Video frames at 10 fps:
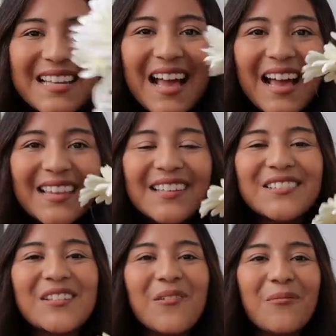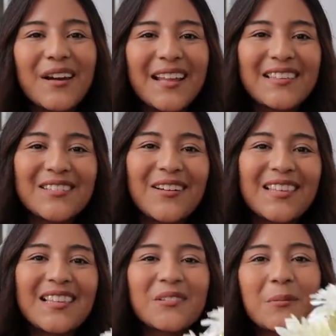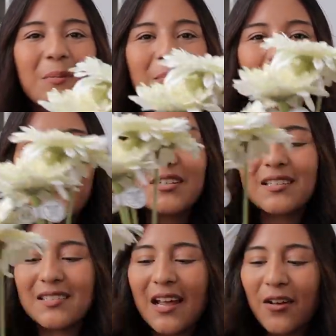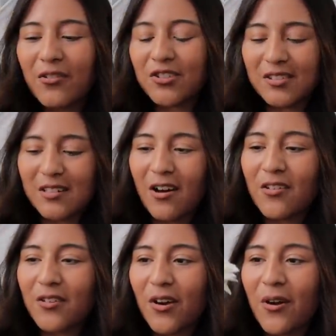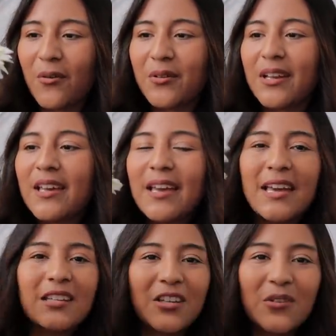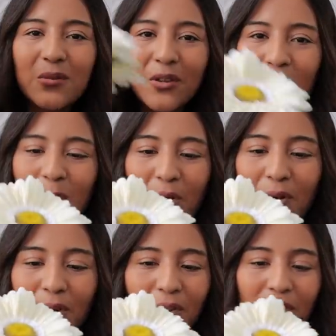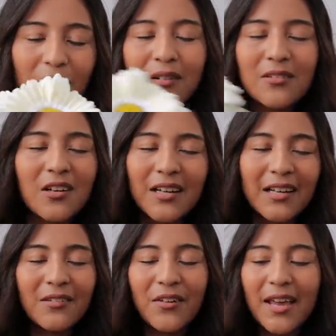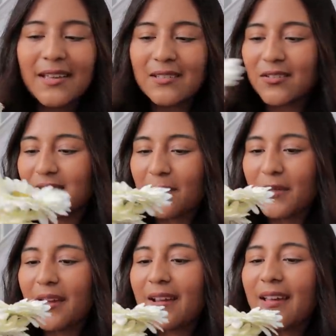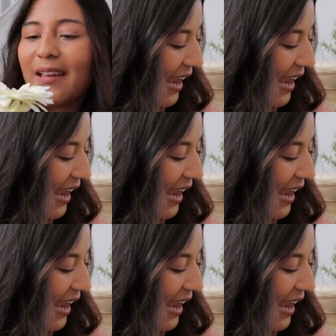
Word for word: Ah, they're so pretty. So I think this would be perfect to style just on their own in a cute little bowl, or sorry, in a vase or something.